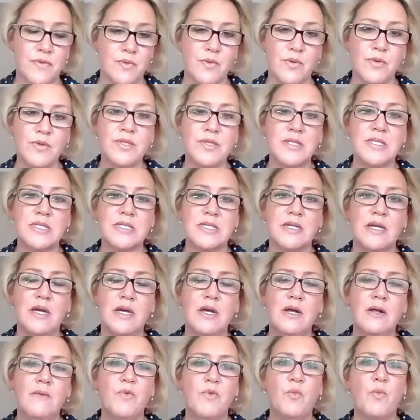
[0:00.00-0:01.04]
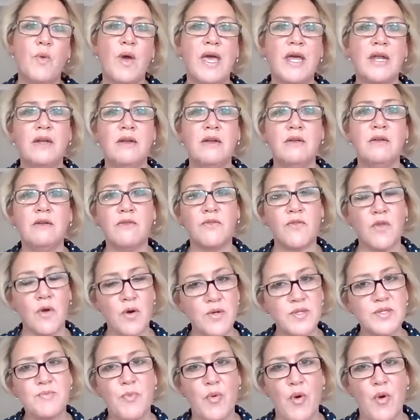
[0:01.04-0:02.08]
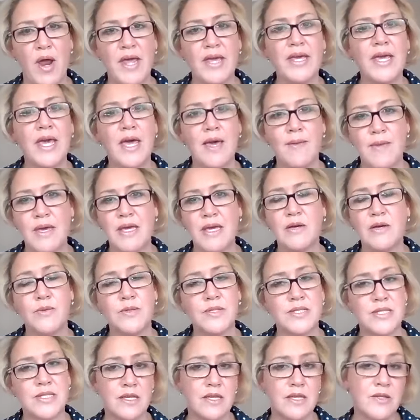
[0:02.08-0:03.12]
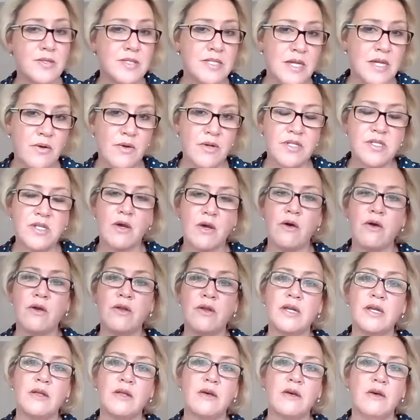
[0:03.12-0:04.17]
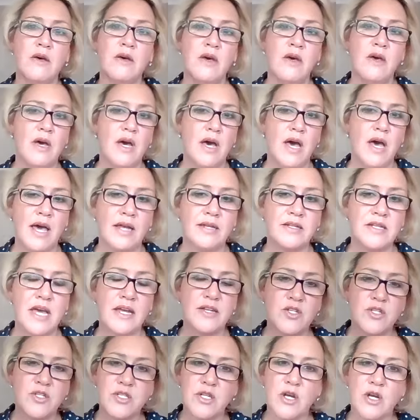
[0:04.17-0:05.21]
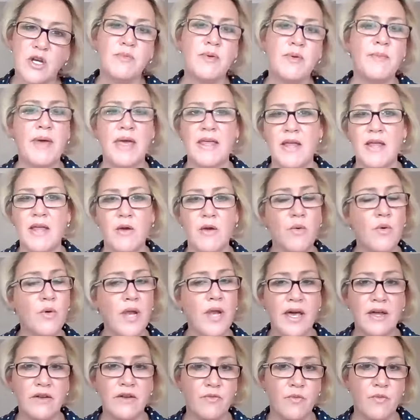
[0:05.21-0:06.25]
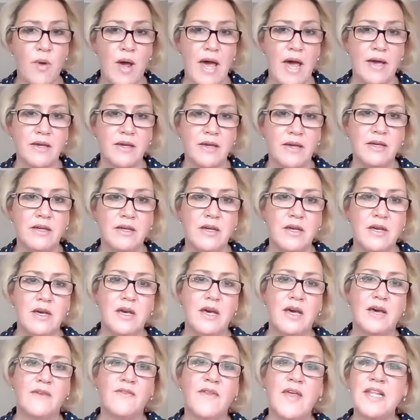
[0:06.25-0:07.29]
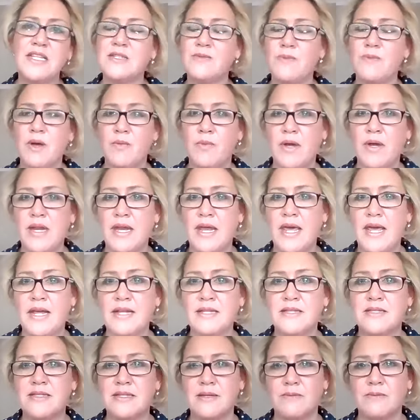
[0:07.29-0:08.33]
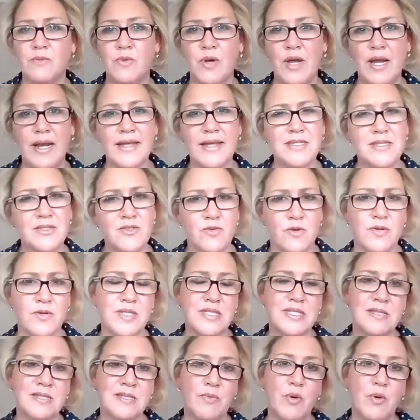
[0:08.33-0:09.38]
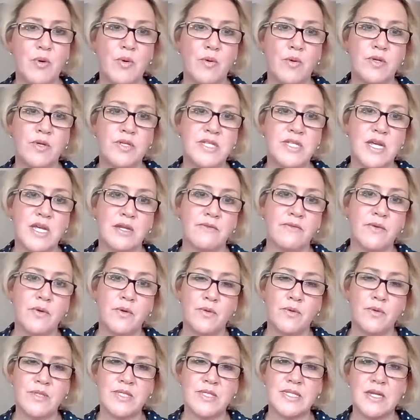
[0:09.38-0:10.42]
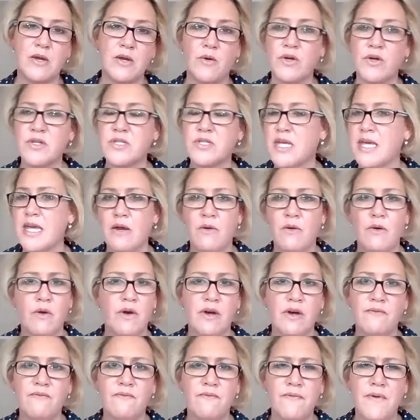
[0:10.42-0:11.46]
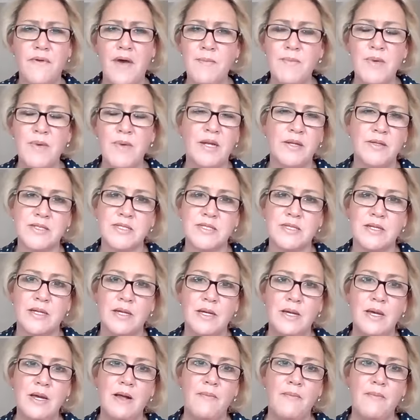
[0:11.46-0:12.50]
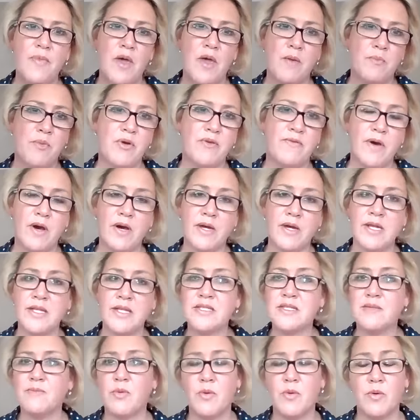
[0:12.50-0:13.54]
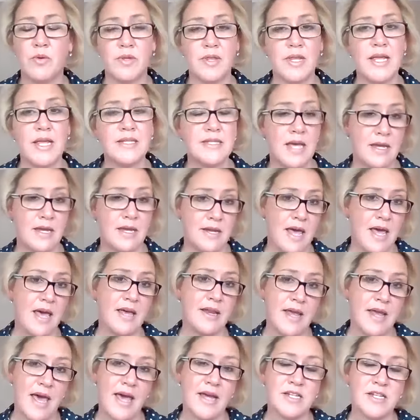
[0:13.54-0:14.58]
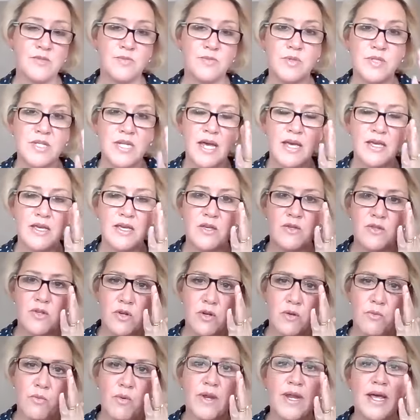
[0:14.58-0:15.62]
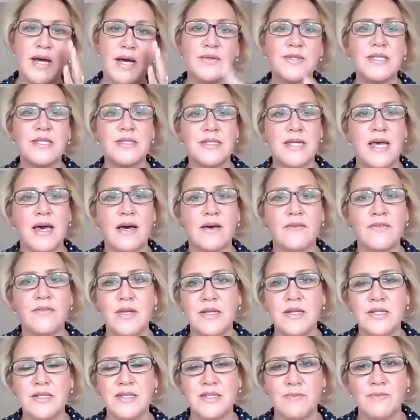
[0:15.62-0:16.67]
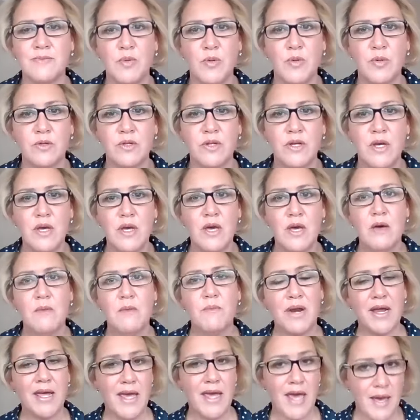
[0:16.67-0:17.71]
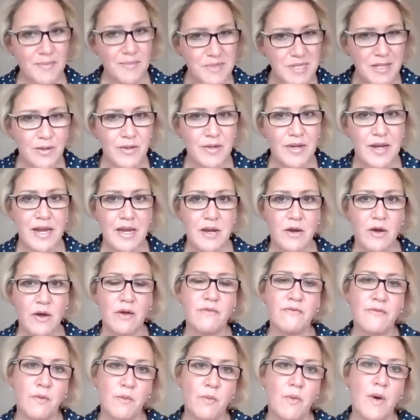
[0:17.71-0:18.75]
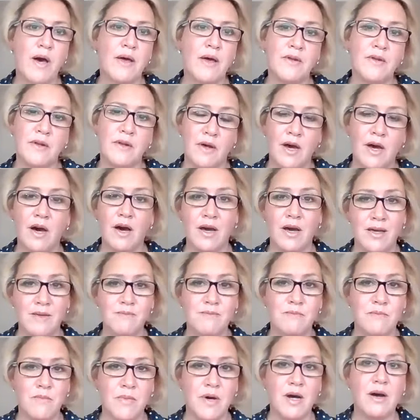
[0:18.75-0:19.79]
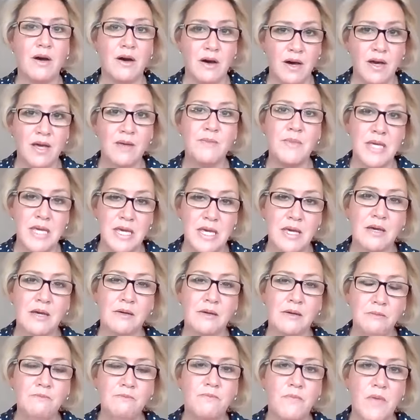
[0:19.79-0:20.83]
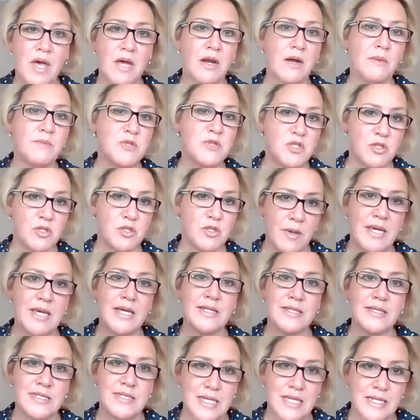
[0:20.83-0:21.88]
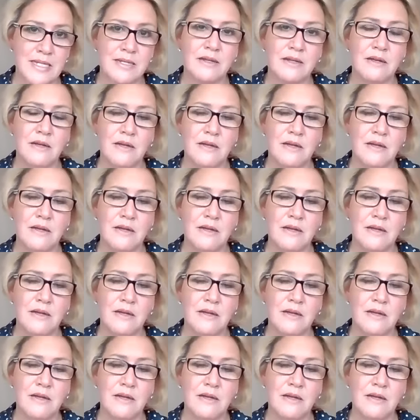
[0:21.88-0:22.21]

thoughts when those brain chemicals like your serotonin and, and your dopamine, they're all out of whack. And that's where we need some really strong support. And of course, Zero to Hero are fabulous at providing support. And there's and, and Ash will take you through what else is out there to support. But I absolutely know for one, I'm I'm here and I'm sure we can set